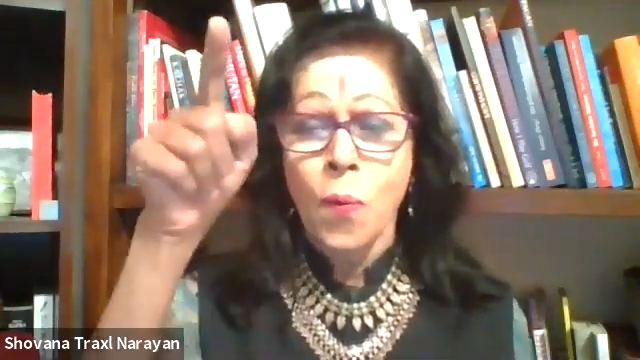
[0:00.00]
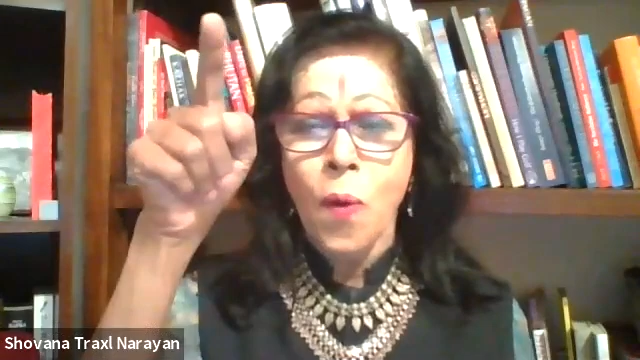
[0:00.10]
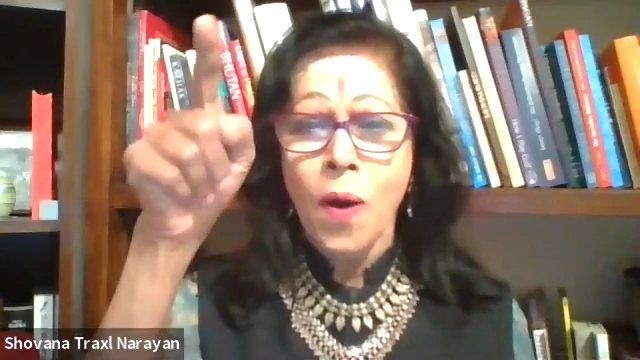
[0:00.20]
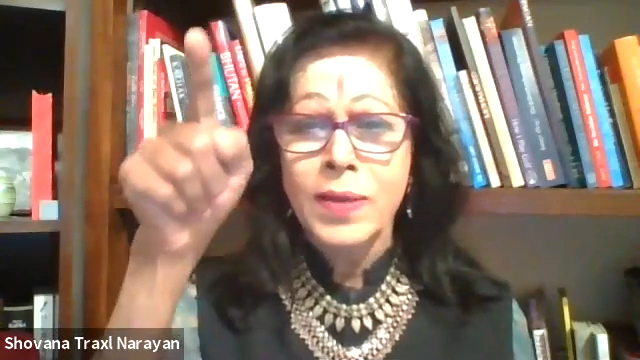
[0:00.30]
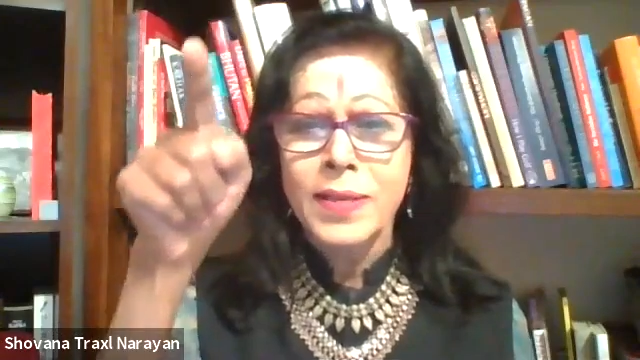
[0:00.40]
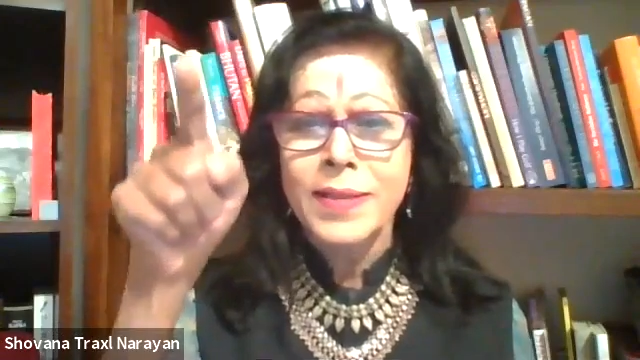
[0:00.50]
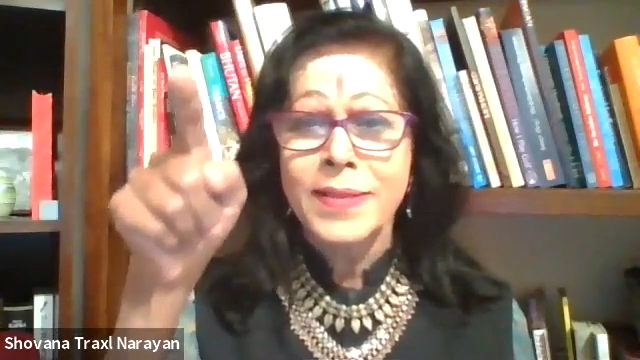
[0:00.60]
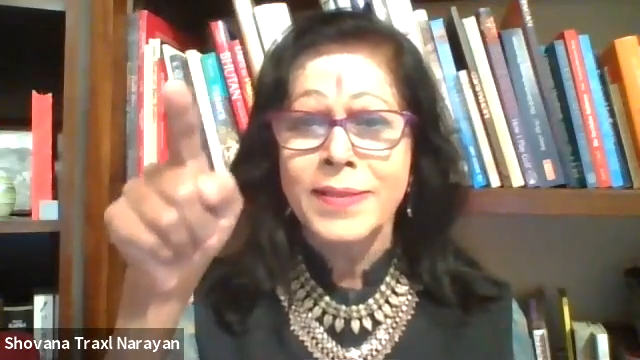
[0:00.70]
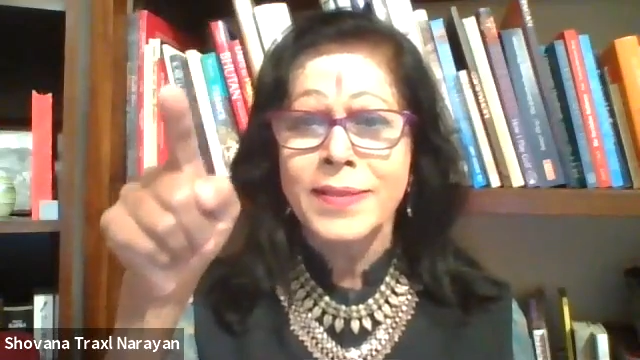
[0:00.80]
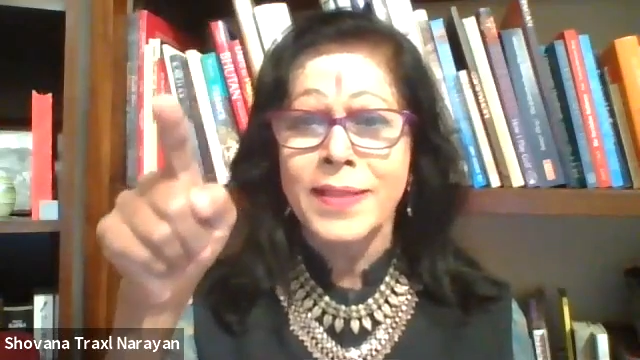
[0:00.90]
What
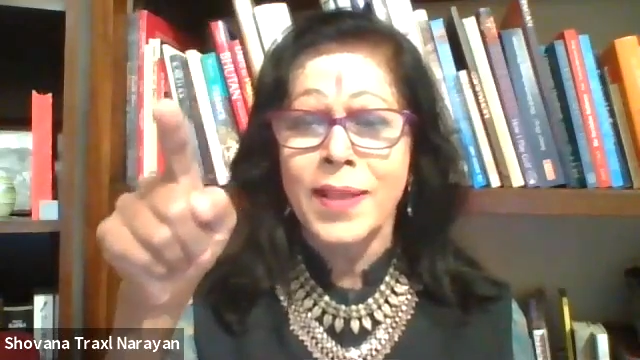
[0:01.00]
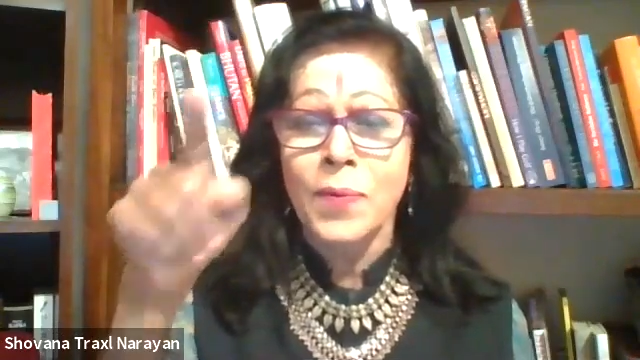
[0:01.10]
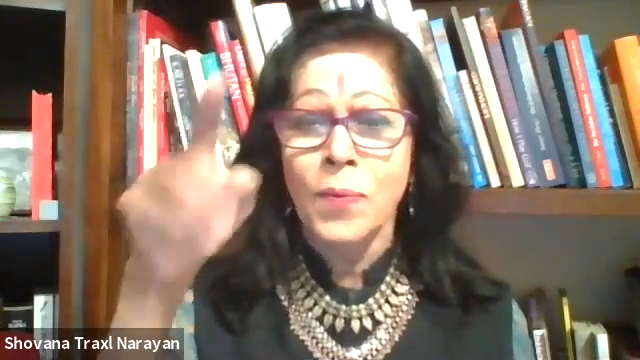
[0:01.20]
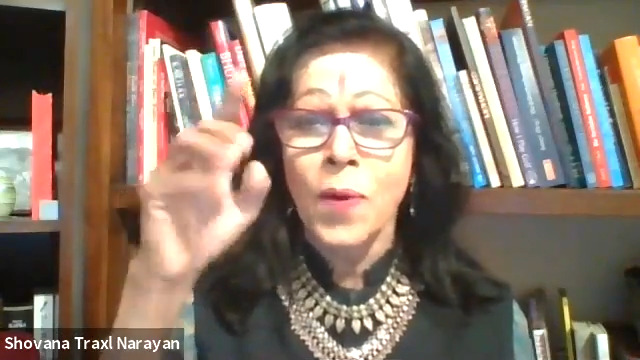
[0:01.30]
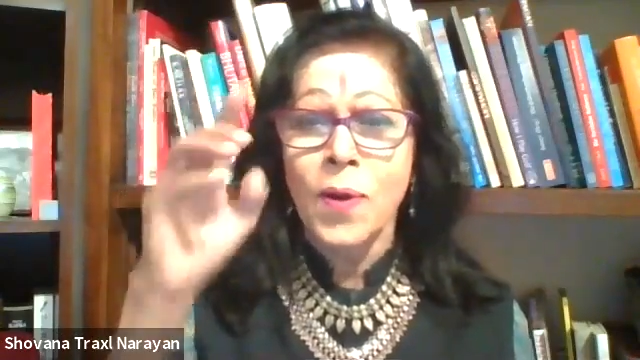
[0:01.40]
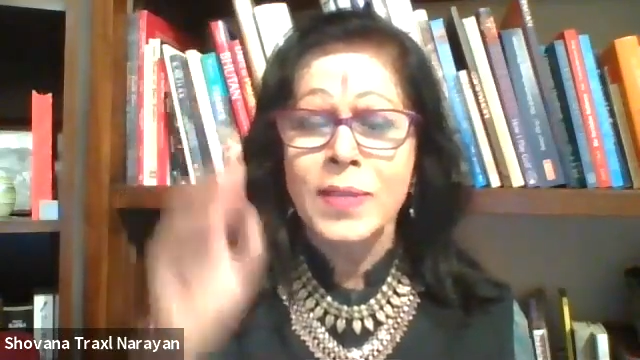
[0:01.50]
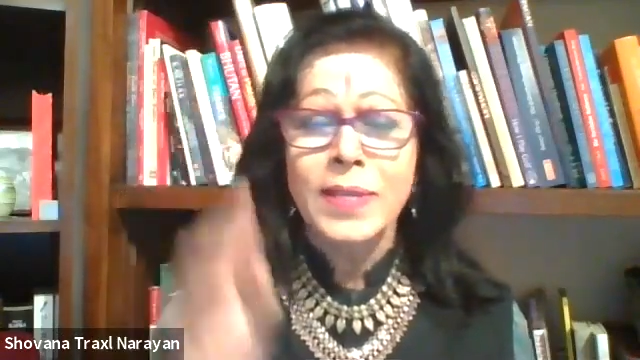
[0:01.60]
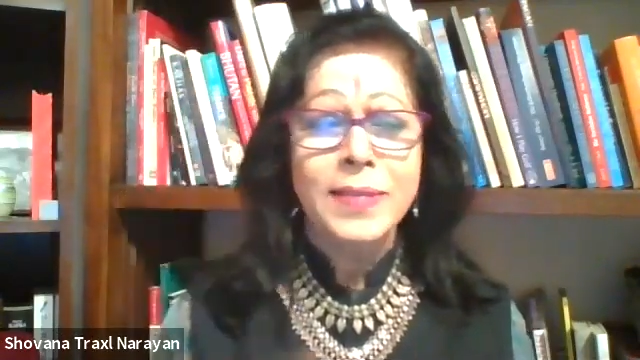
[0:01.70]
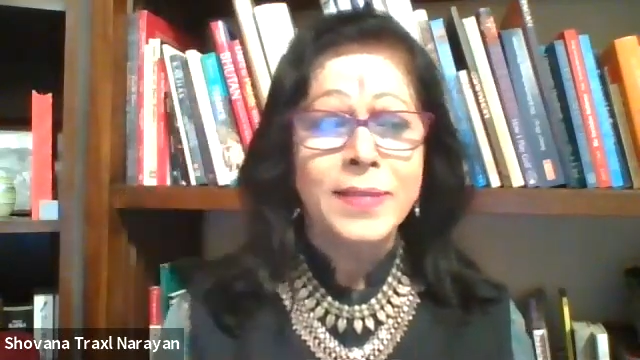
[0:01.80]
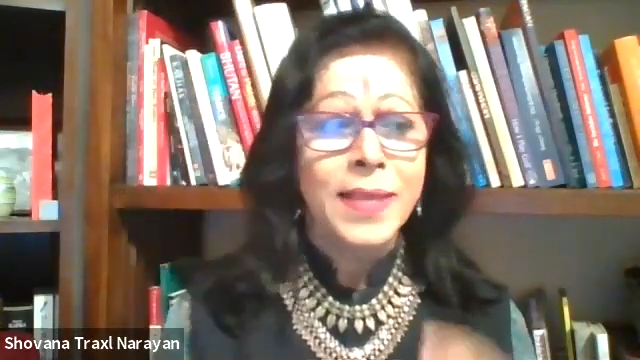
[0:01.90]
is
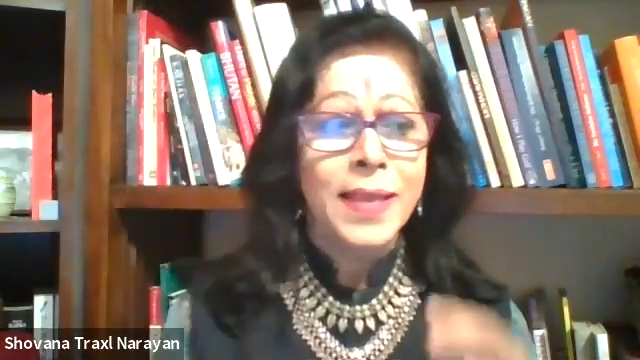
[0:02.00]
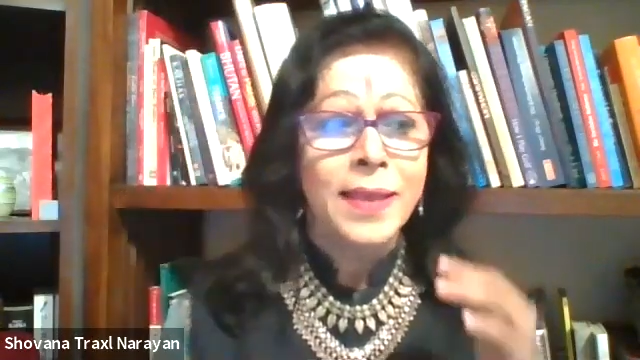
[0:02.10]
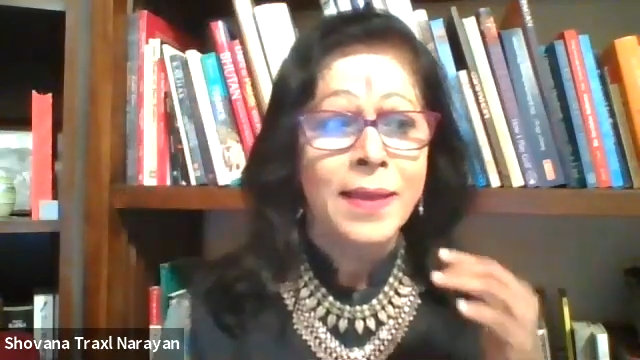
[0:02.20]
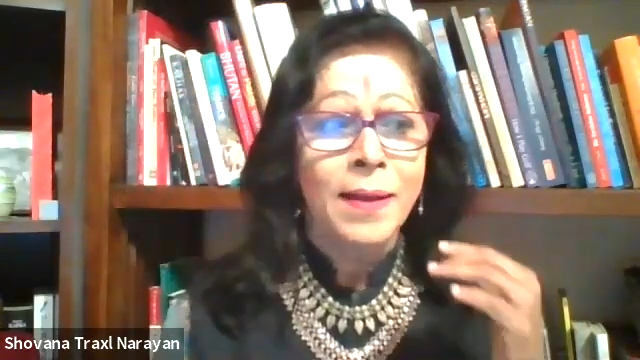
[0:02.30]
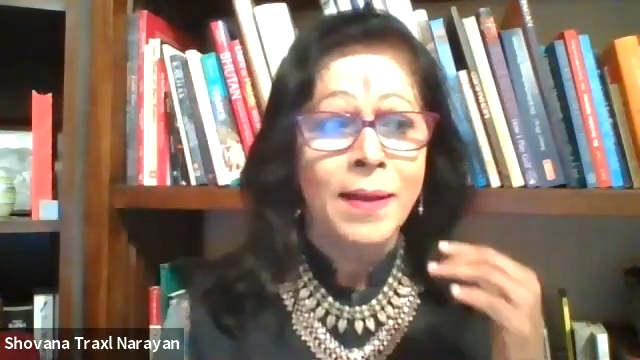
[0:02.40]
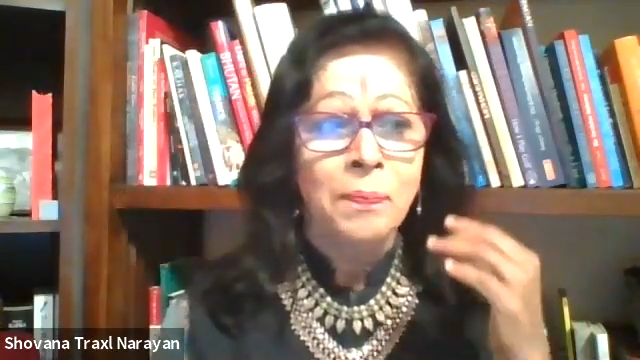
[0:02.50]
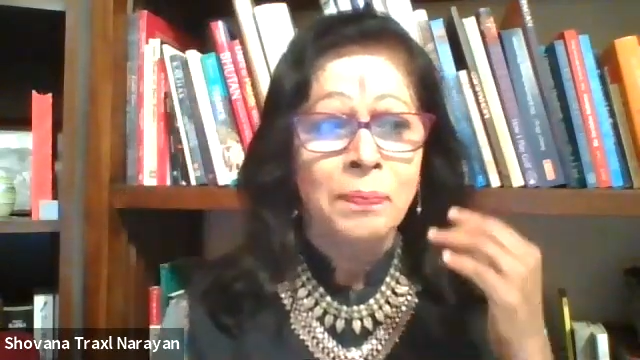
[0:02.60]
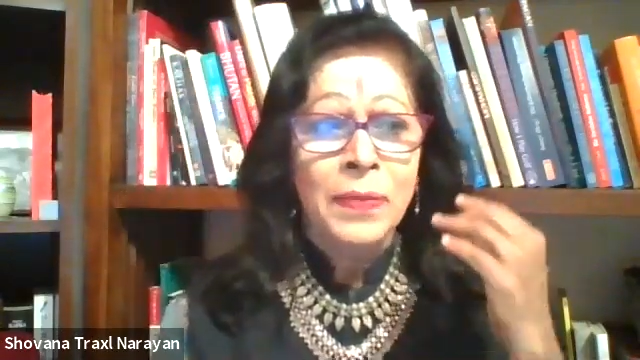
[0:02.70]
the